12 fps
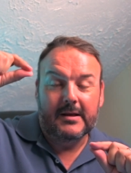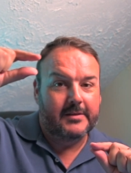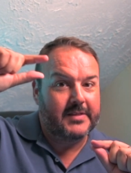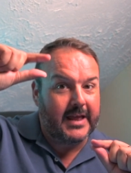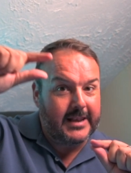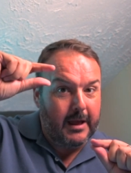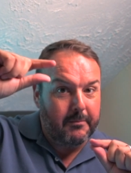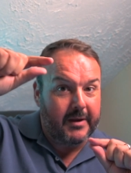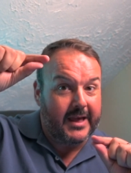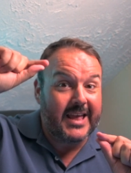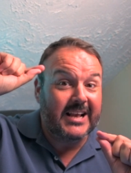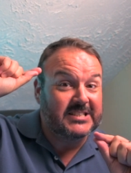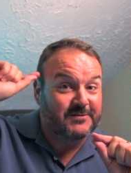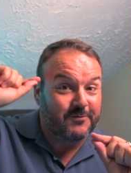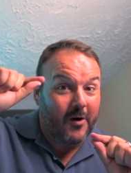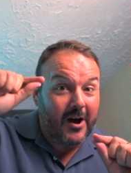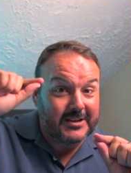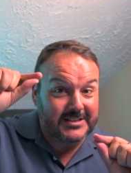That number is
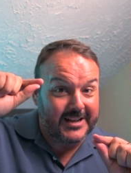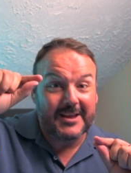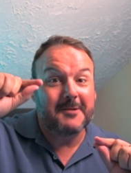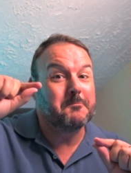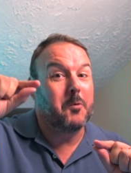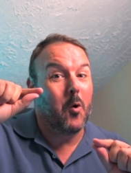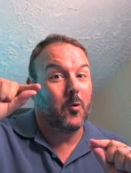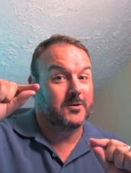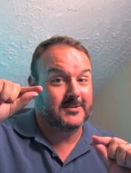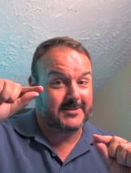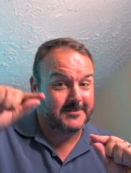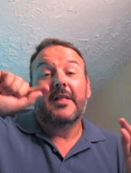vitally important.